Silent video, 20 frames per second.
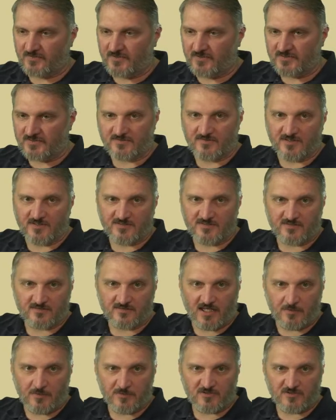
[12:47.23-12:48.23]
this
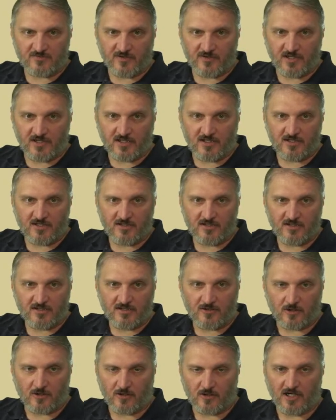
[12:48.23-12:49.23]
name is fake,
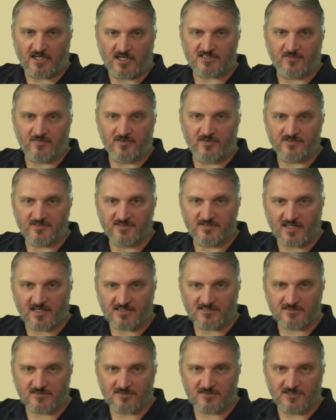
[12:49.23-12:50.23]
or actually, this is
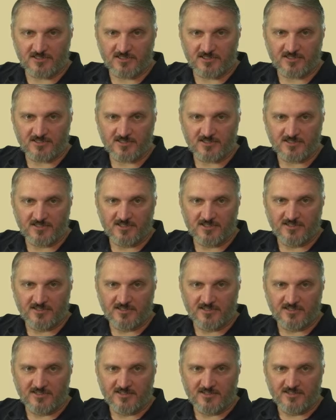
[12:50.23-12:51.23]
actually
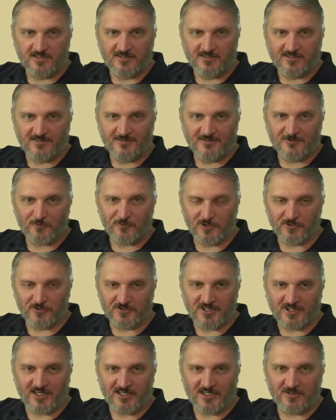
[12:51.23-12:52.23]
real
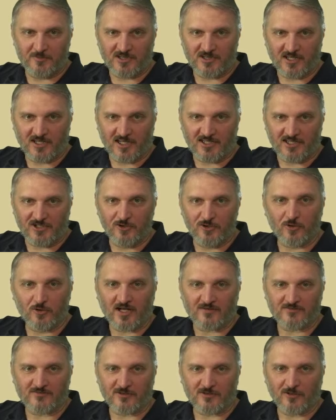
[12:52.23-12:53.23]
data. But like, you don't
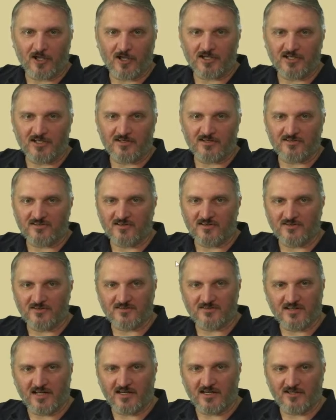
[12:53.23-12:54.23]
have to log in to see this
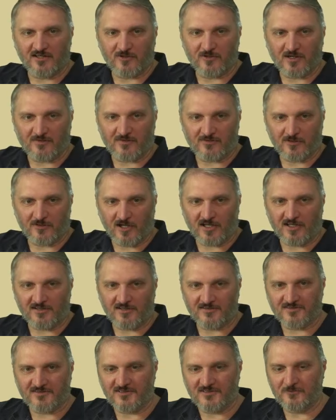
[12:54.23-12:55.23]
data. You don't have to log in
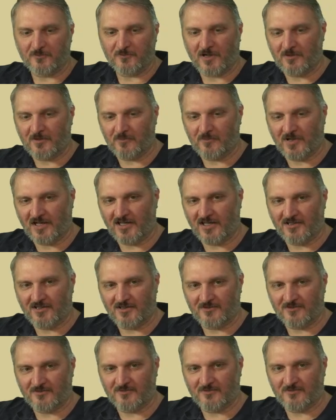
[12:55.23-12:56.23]
to see my
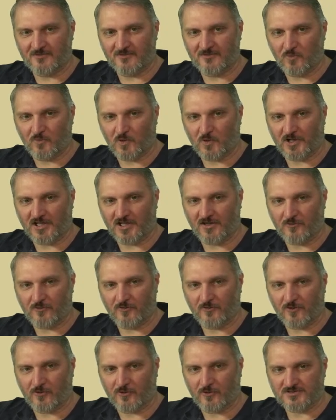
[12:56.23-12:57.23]
working through
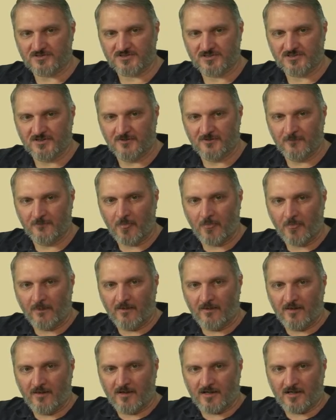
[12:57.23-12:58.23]
the course.
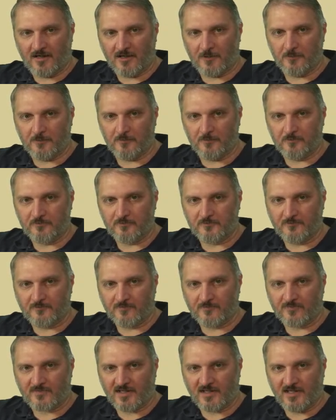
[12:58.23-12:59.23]
And
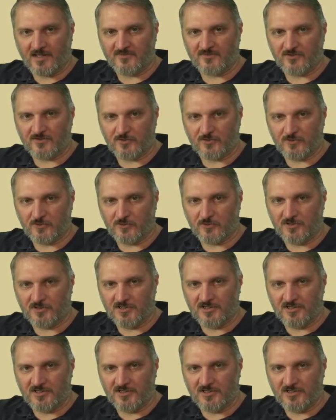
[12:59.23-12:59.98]
so